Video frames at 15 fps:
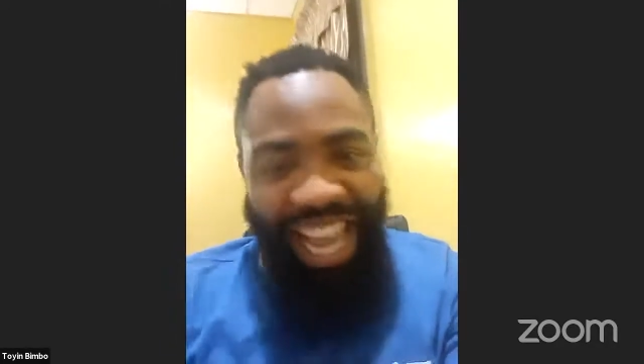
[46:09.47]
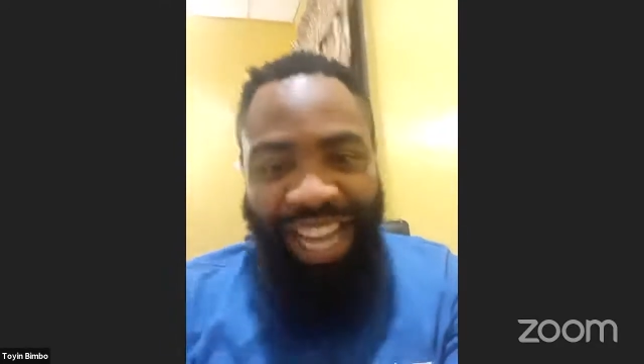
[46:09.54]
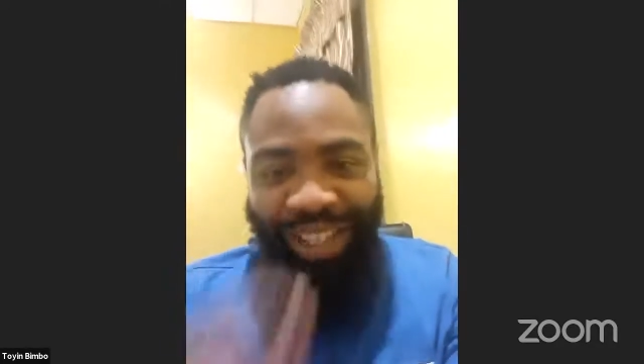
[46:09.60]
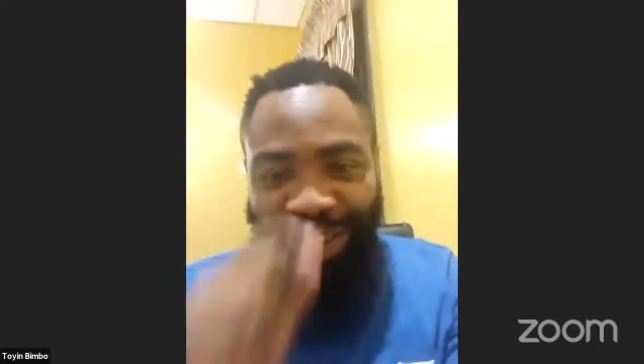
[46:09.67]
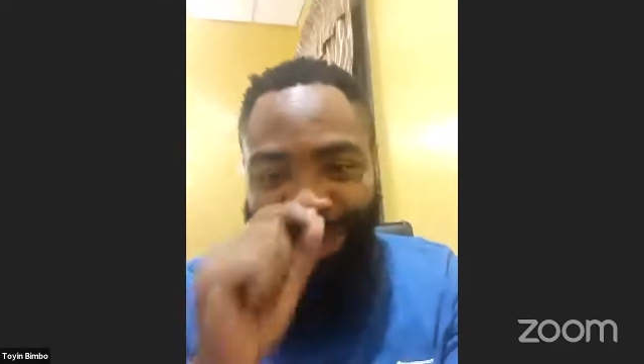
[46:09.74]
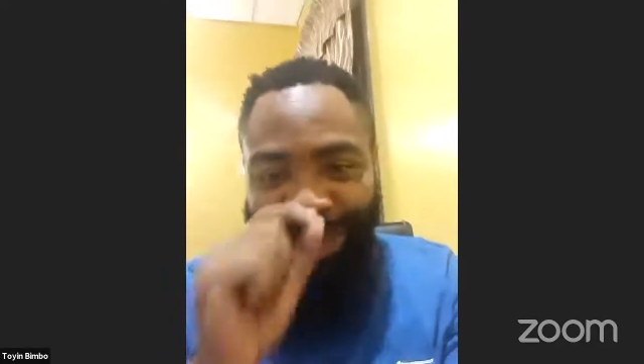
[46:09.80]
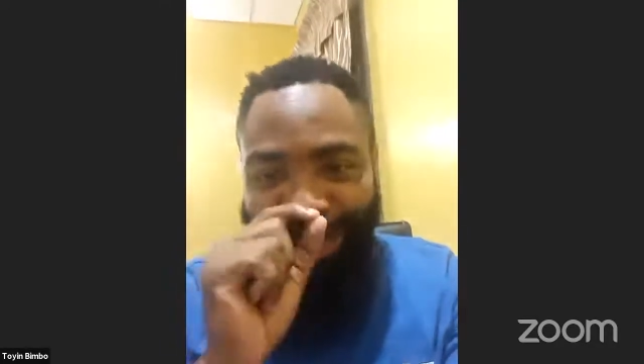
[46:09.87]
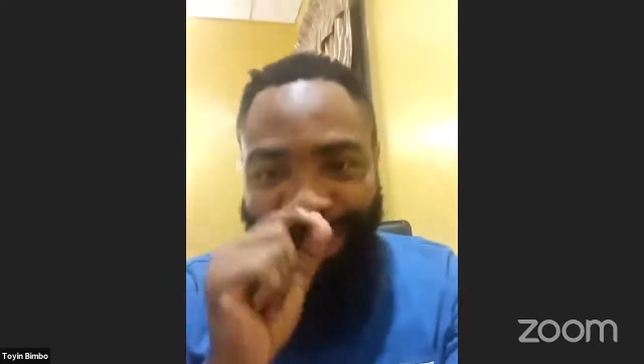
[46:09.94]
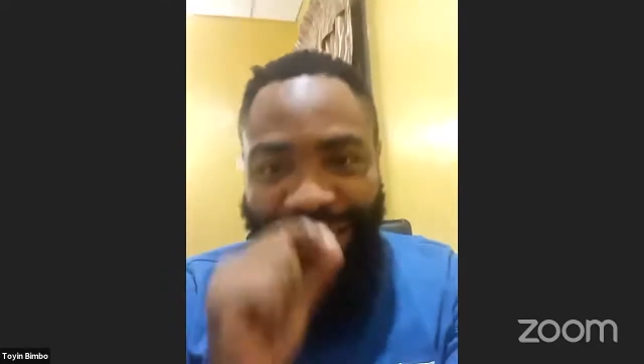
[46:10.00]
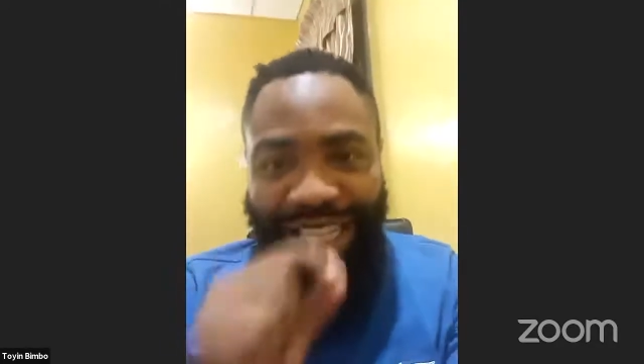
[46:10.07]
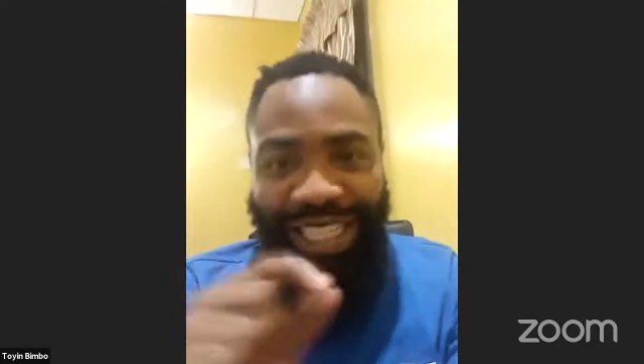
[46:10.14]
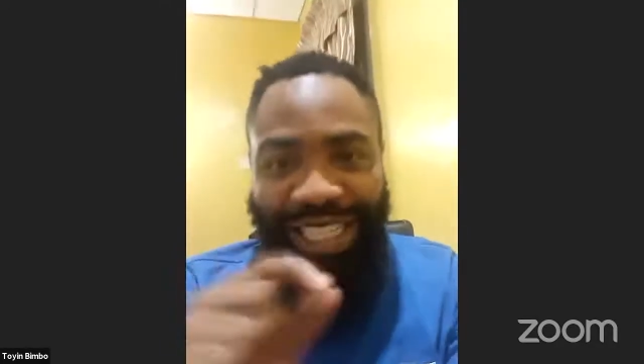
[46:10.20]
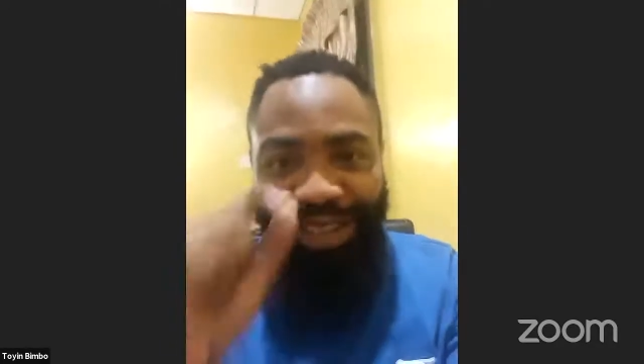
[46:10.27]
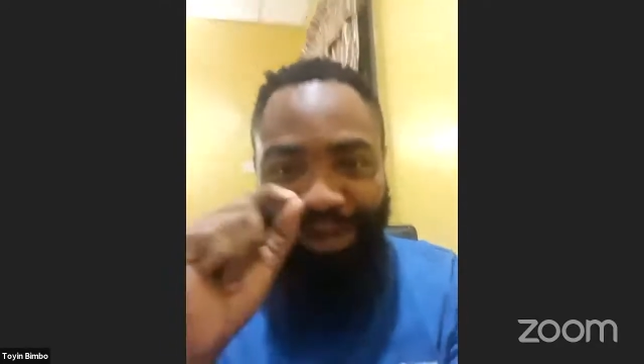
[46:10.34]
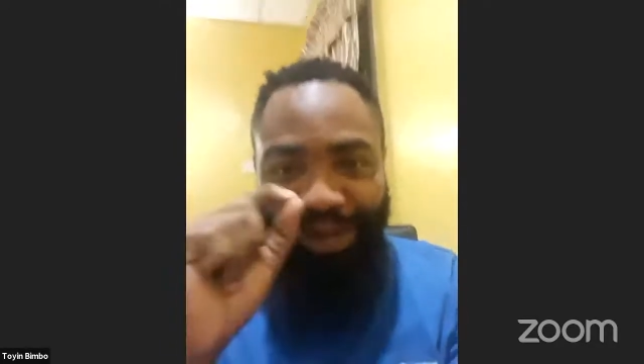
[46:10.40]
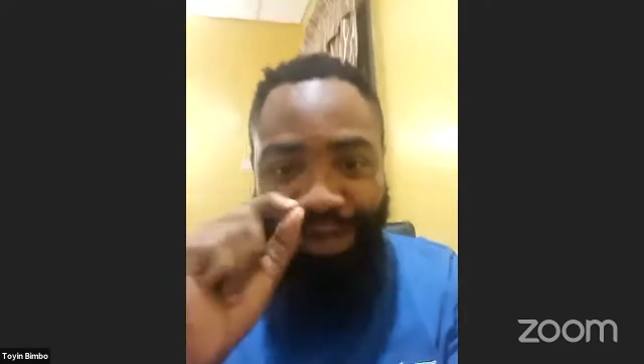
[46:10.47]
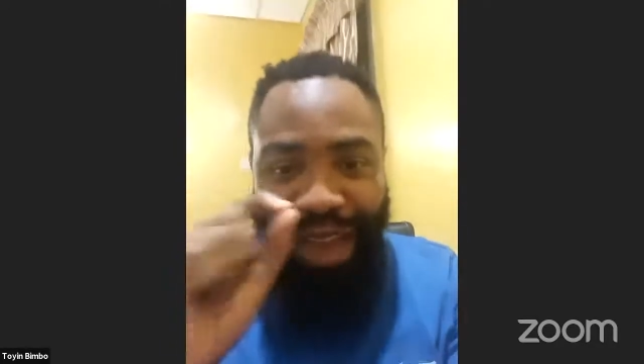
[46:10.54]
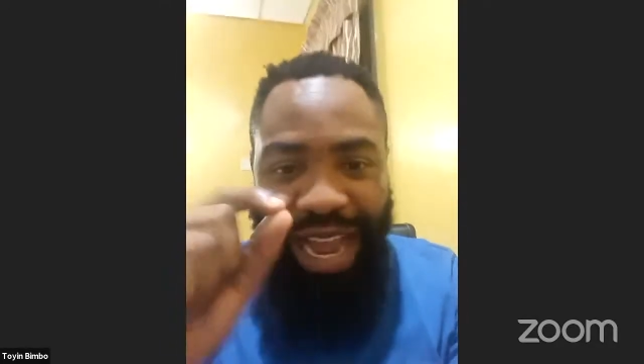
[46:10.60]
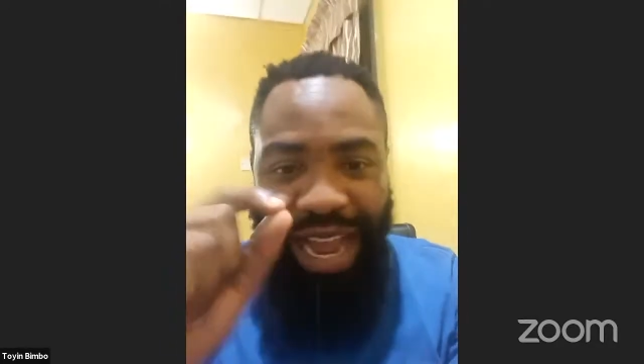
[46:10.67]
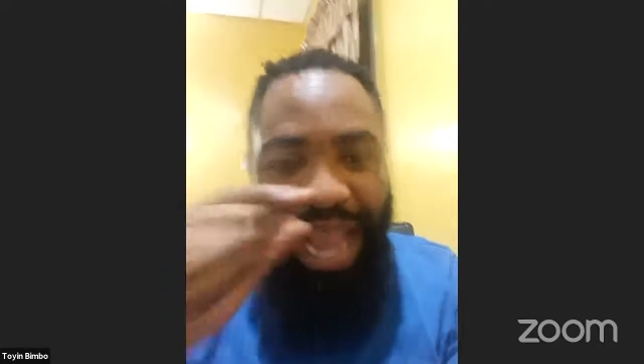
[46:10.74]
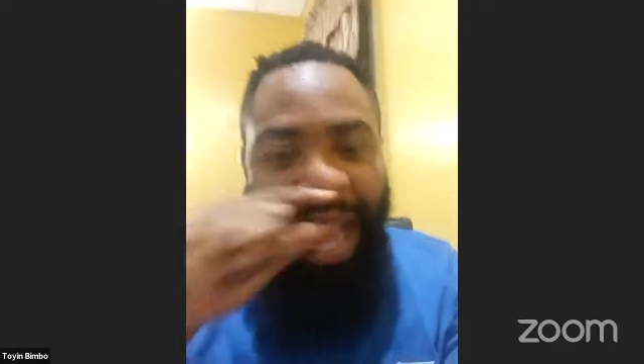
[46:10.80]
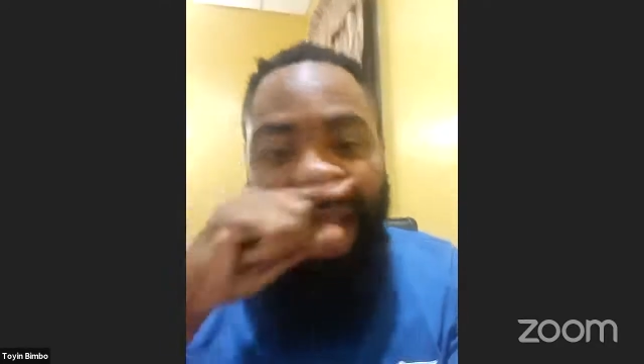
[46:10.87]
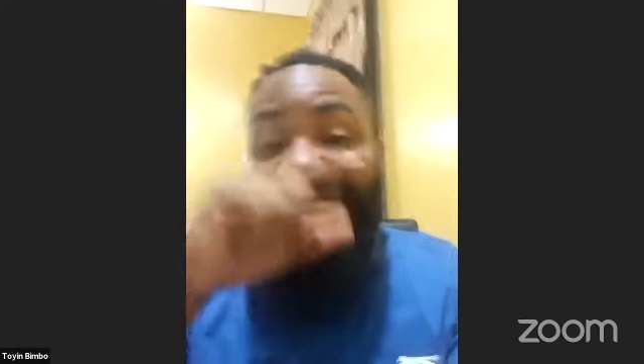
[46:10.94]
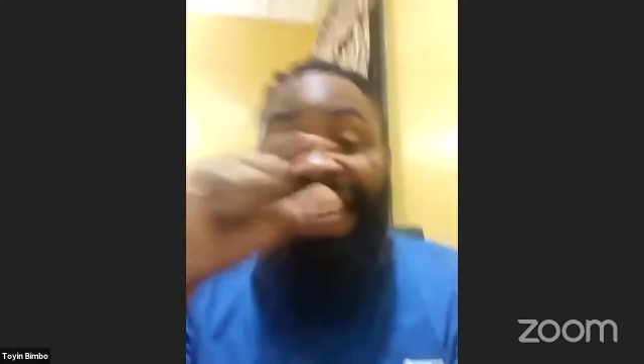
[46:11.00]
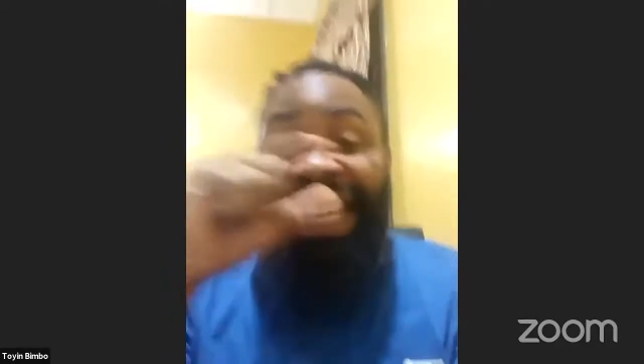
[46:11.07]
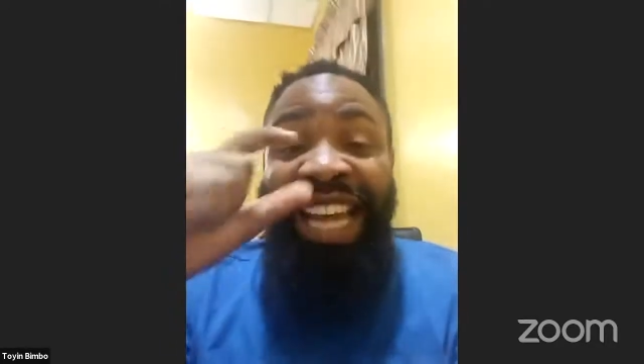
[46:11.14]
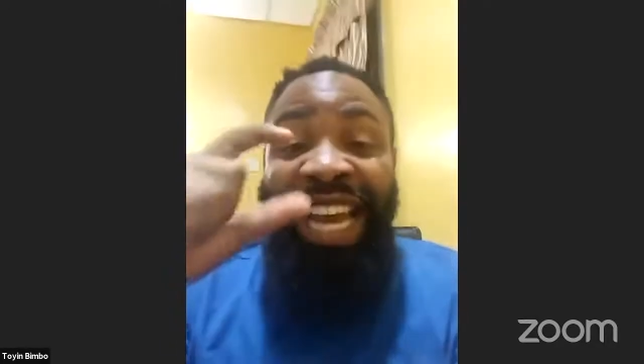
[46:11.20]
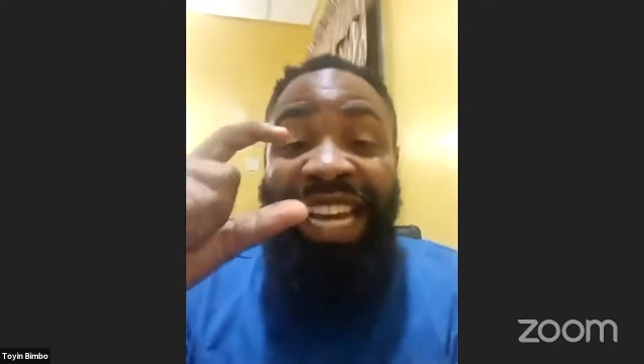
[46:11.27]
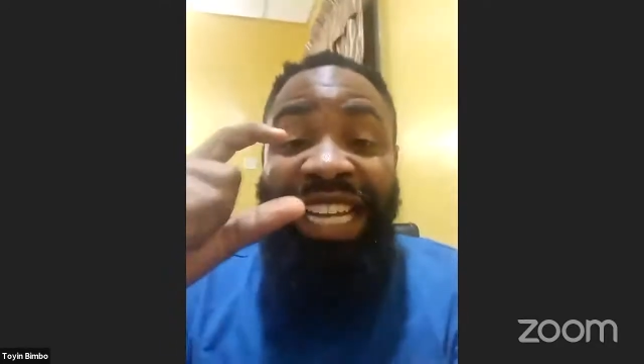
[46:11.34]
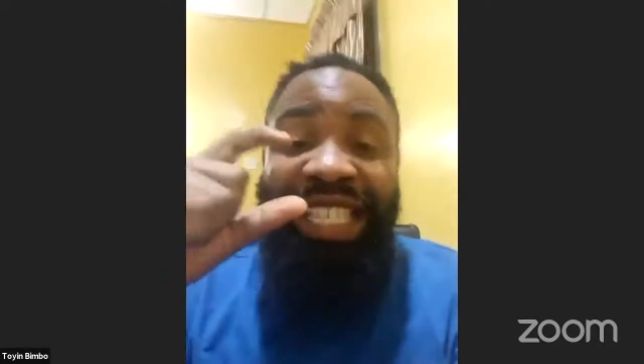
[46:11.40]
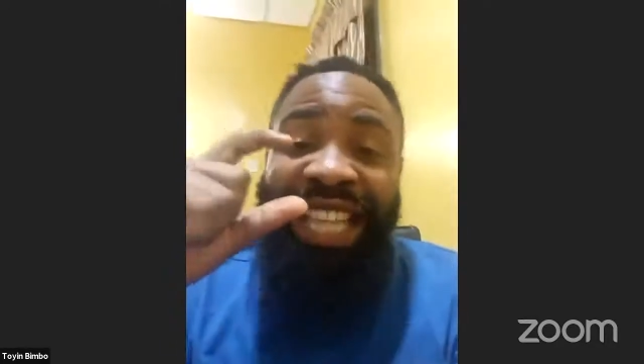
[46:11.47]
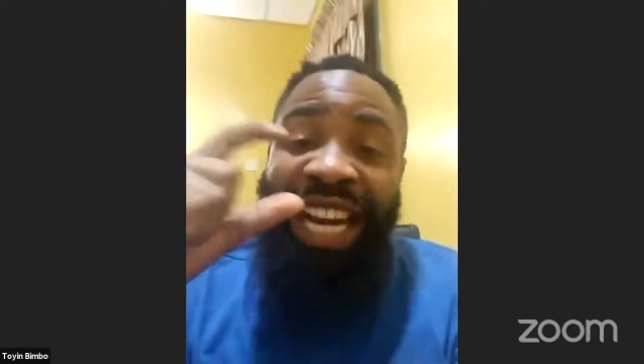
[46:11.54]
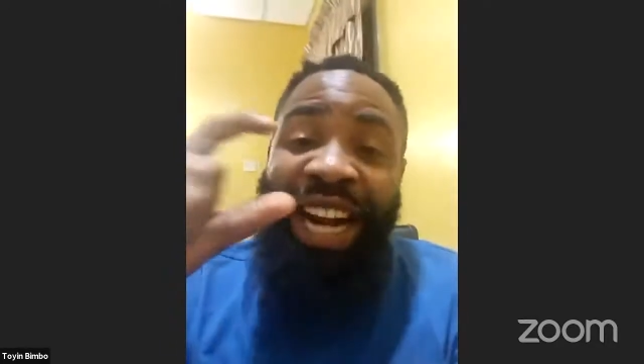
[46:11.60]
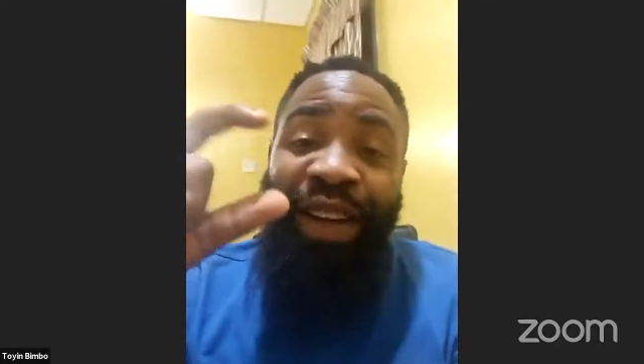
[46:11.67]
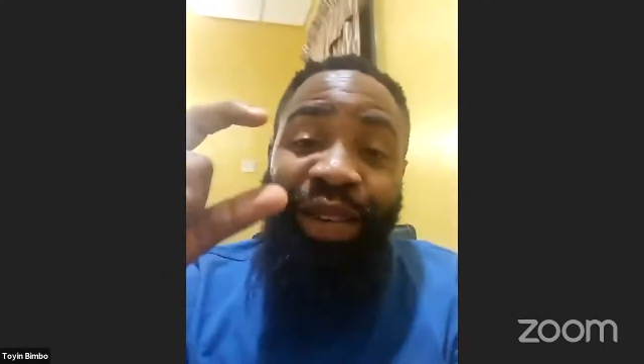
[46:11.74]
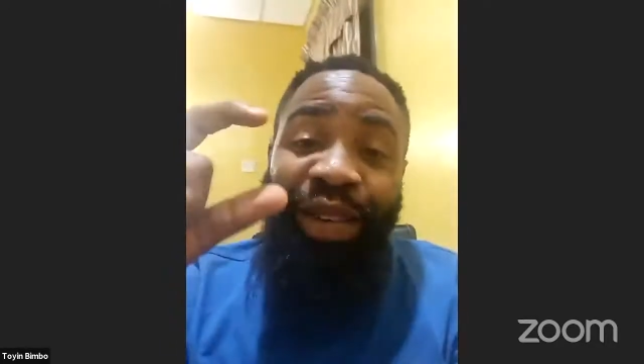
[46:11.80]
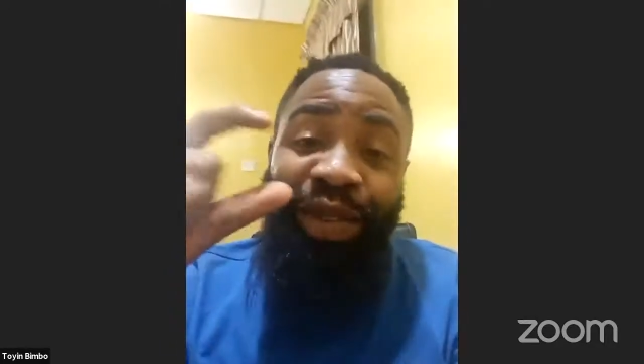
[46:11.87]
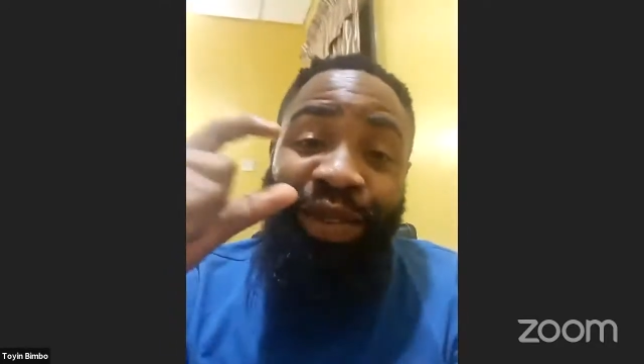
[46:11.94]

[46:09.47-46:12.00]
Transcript: I just posted it. Then Instagram was